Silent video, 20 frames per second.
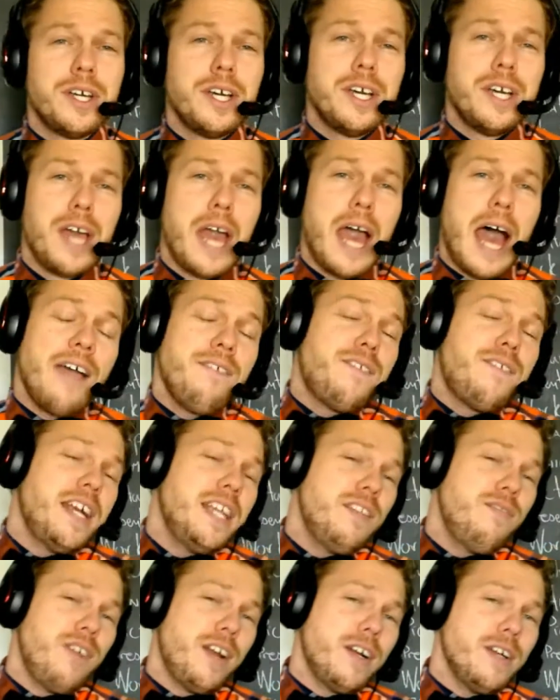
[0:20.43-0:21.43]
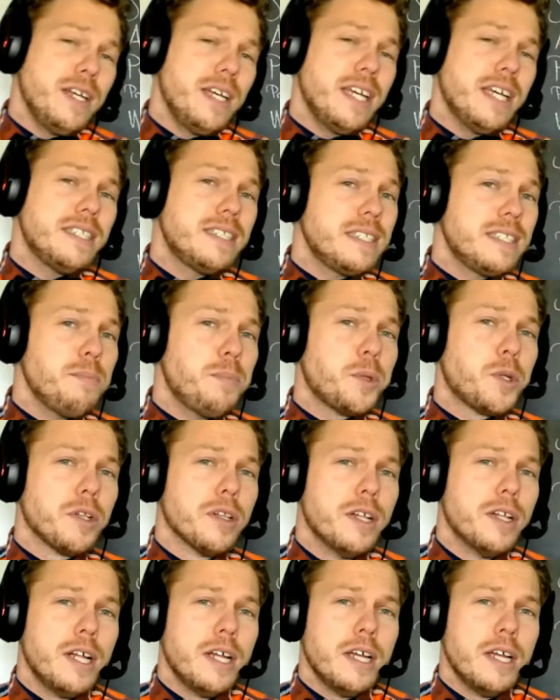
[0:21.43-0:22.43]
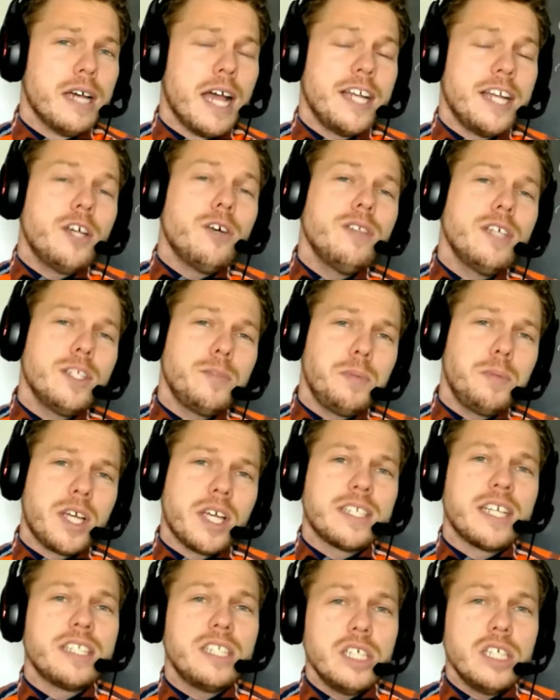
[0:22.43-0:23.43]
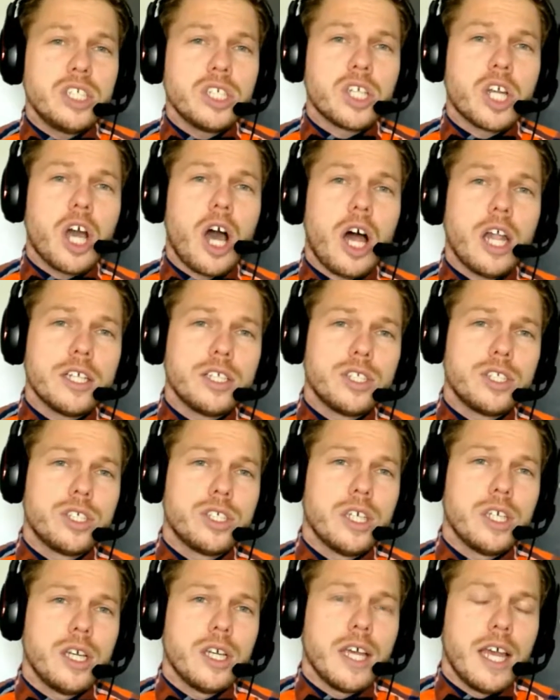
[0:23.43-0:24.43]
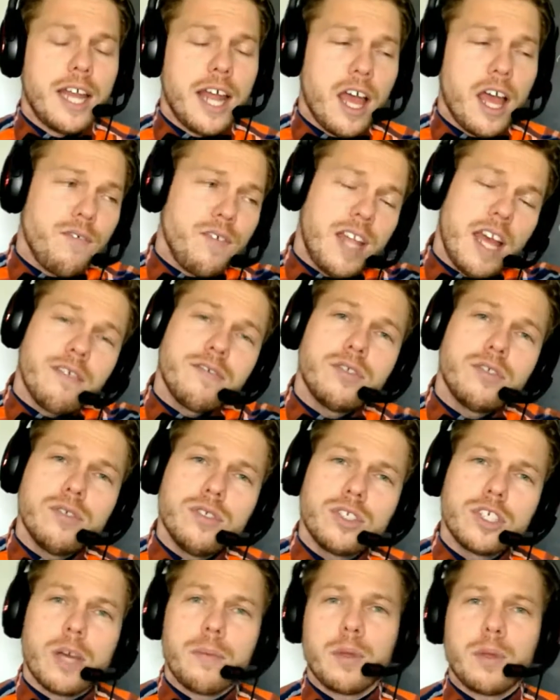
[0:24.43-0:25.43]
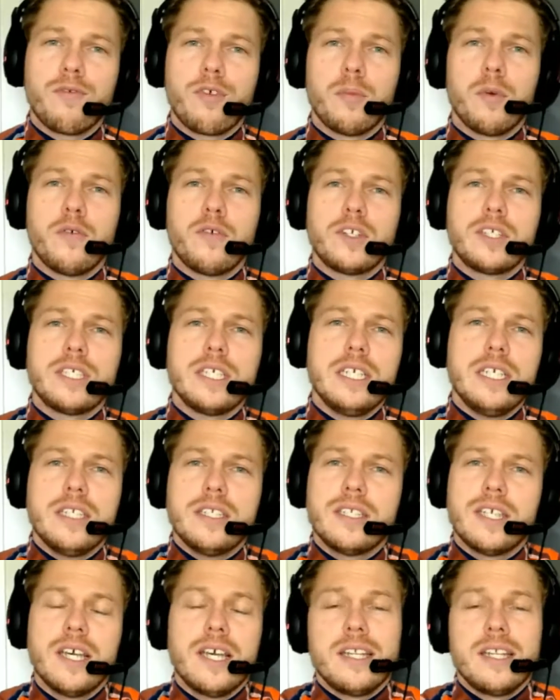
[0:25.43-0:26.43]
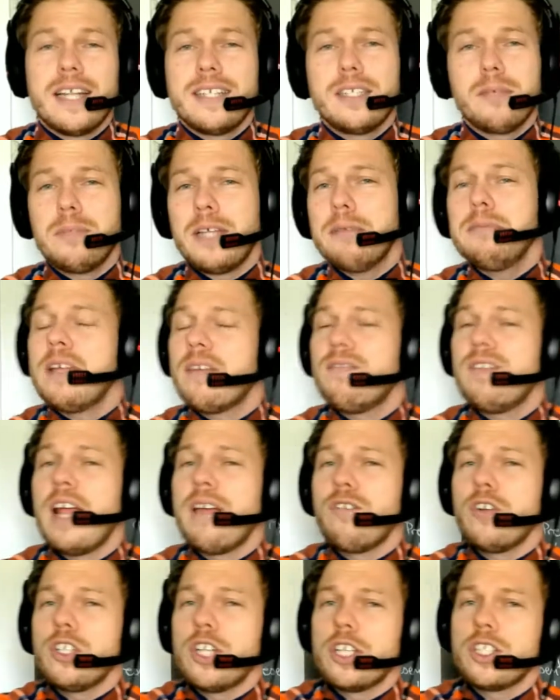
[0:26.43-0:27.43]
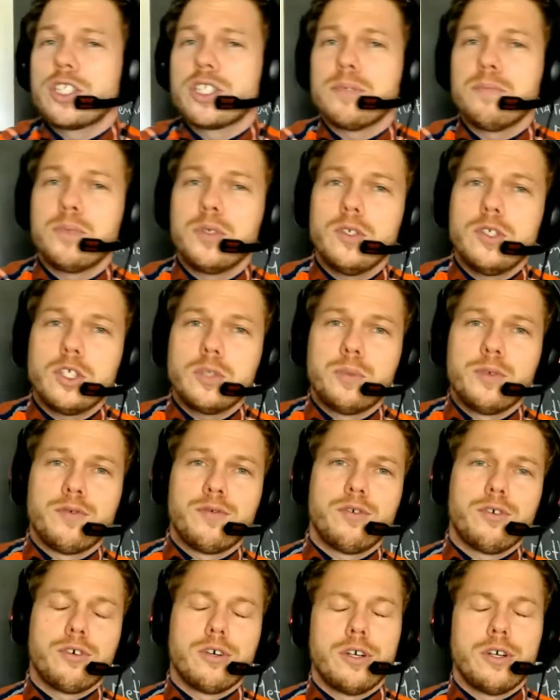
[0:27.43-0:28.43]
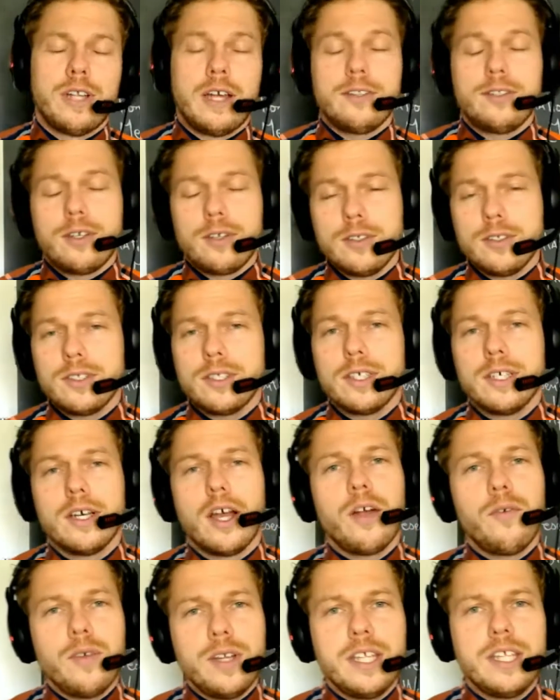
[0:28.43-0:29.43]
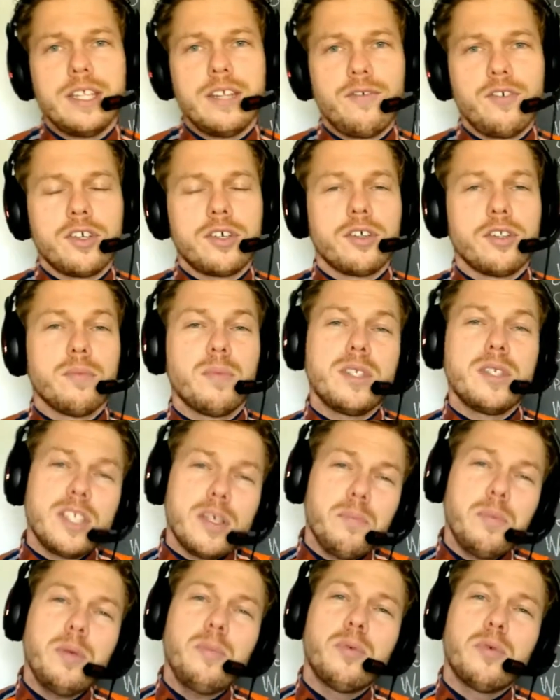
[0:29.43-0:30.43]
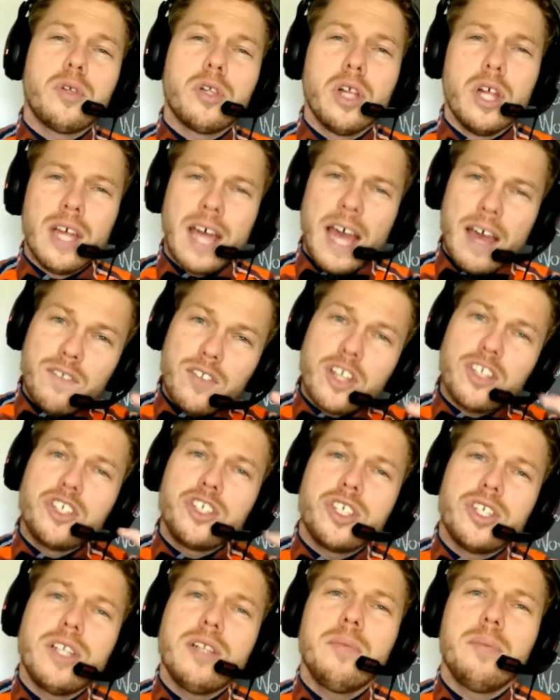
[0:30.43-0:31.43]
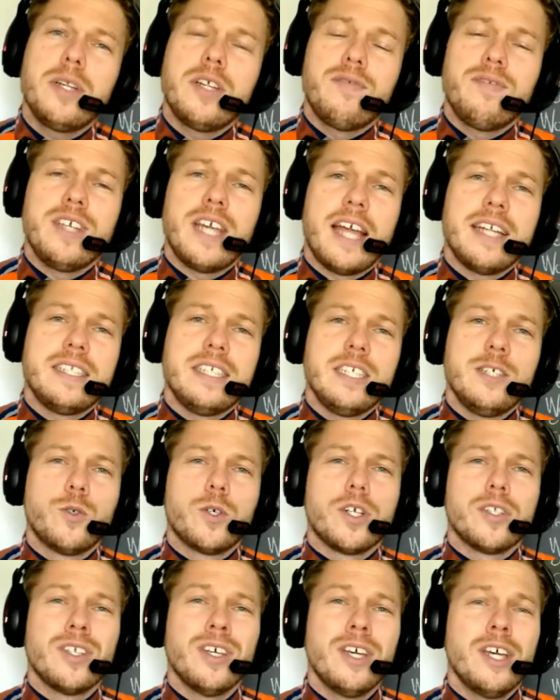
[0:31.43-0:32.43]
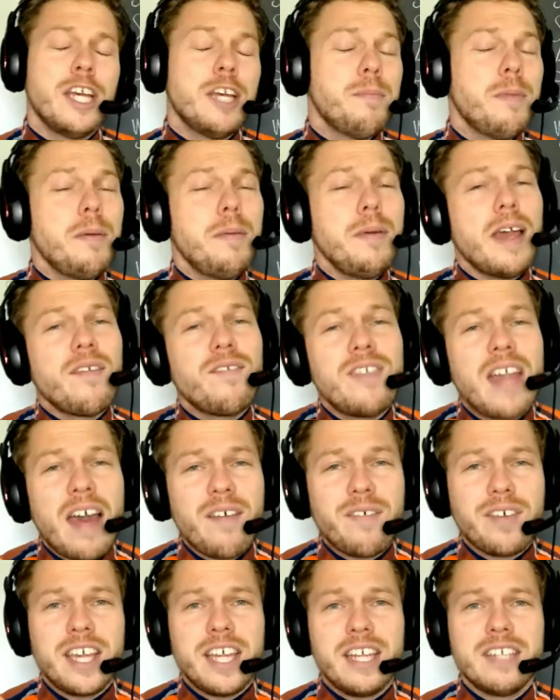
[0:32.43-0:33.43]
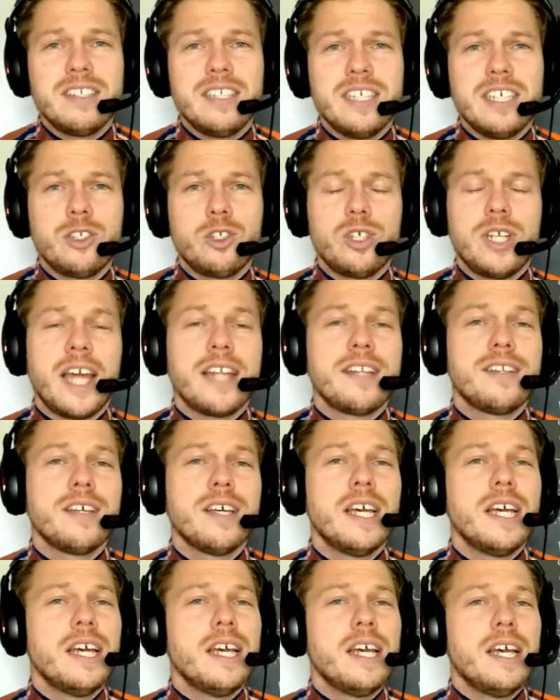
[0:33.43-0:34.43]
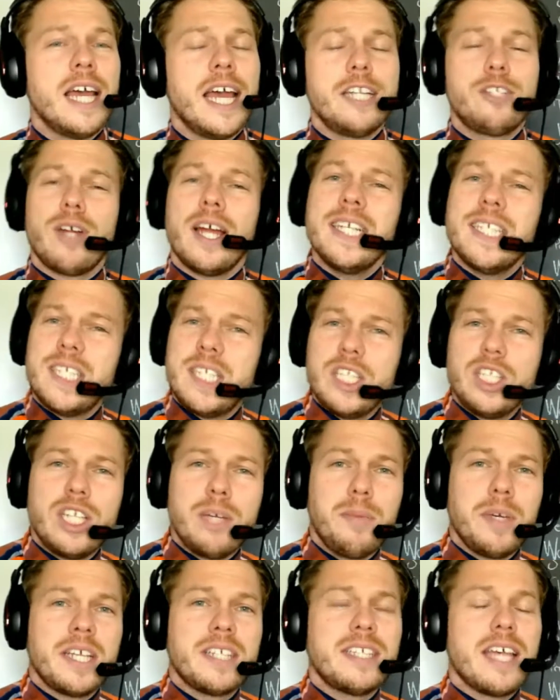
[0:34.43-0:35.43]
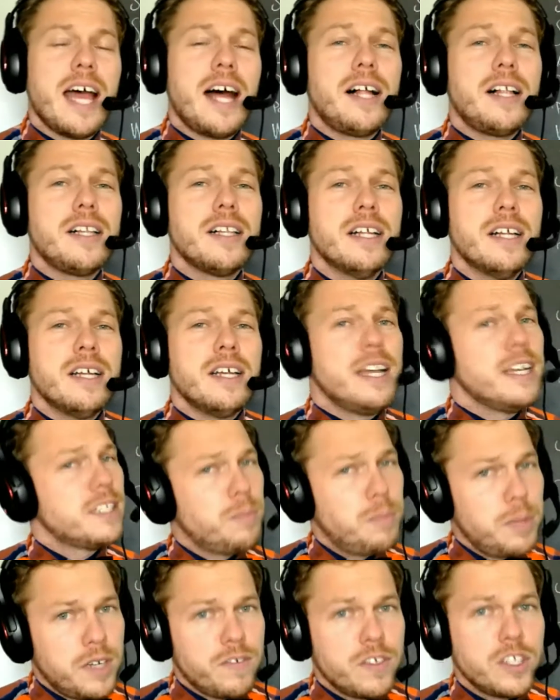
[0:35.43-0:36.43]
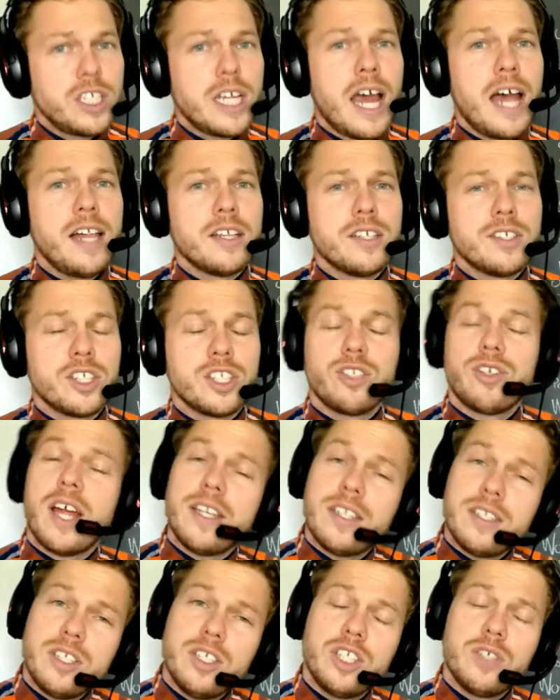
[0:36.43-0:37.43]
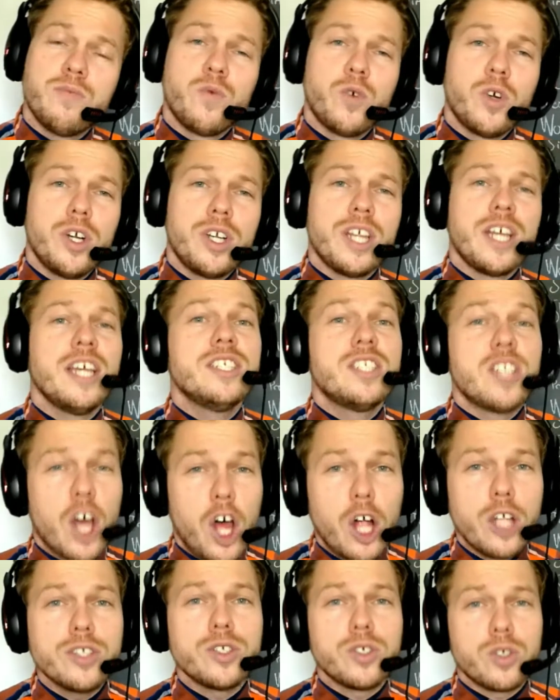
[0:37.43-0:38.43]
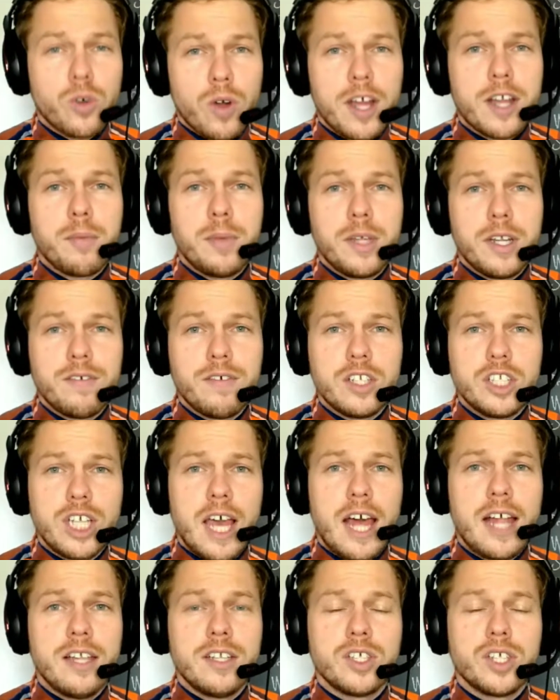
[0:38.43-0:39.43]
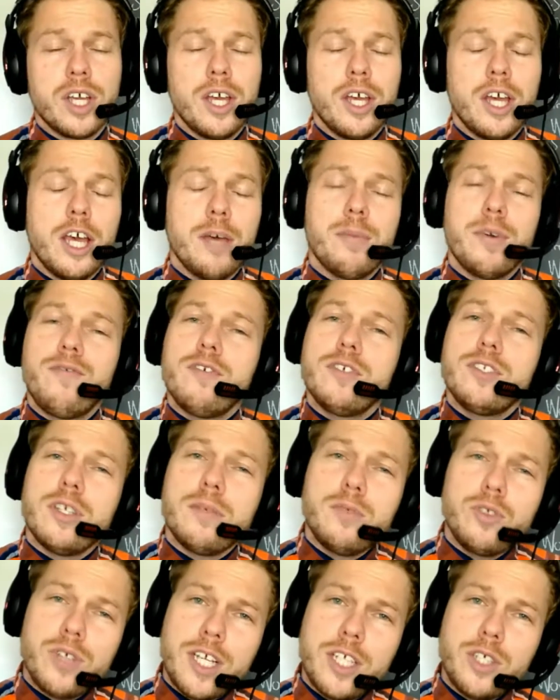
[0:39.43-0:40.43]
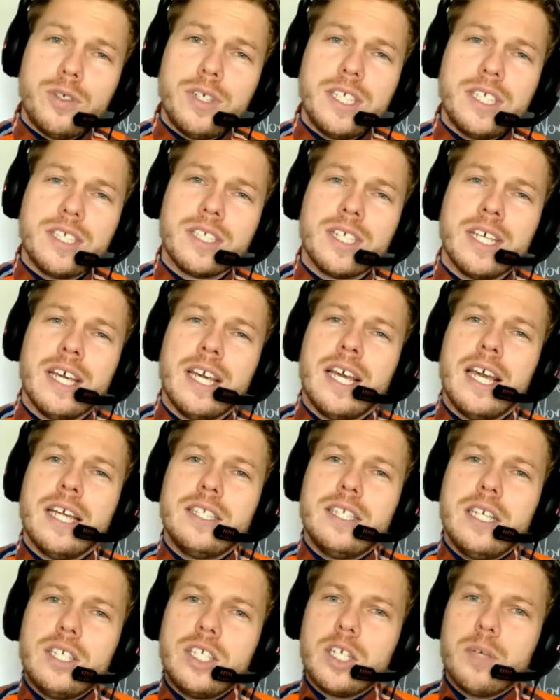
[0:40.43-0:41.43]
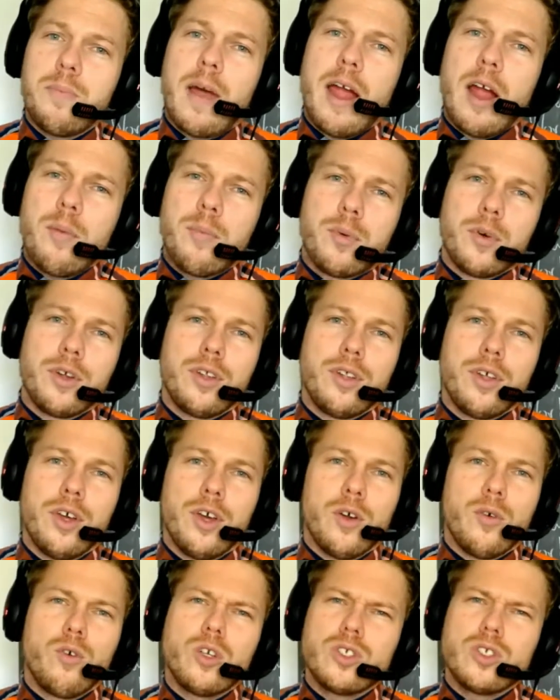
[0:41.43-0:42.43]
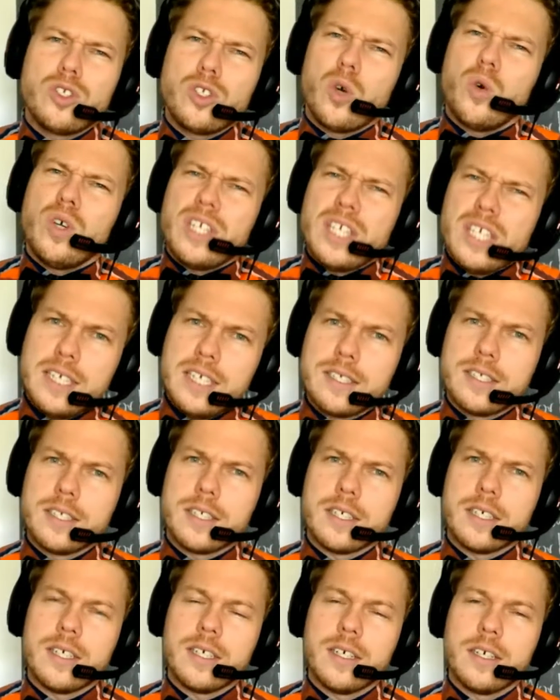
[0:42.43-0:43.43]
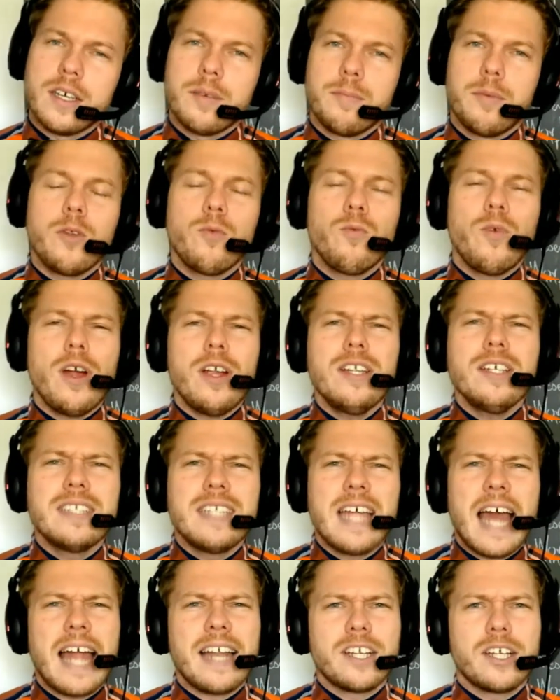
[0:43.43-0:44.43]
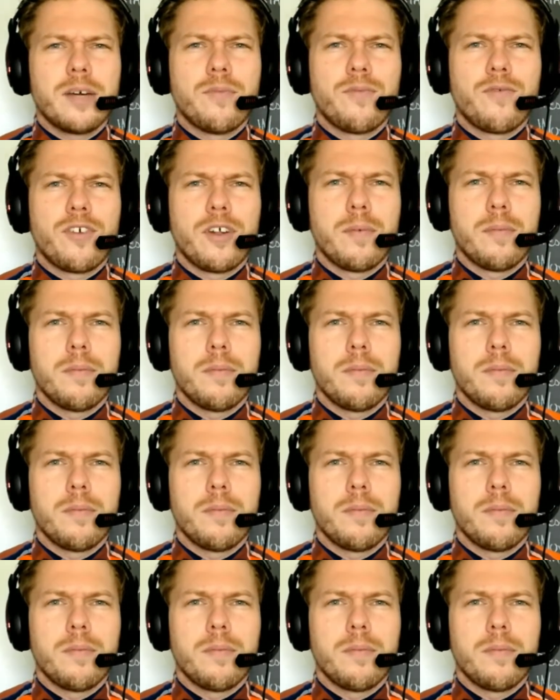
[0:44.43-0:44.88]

I find it very simple. I know this because I teach in college, and I often have students coming from overseas that sometimes have never touched computers before. Now, those are really difficult, but some people have touched a little bit of the IT world, maybe have navigated the internet. And trying to teach them Excel is a bit of a challenge, and trying to teach them Word is also quite a bit of a challenge. But for some strange reason, teaching PowerPoint works so easily. But where does that come from?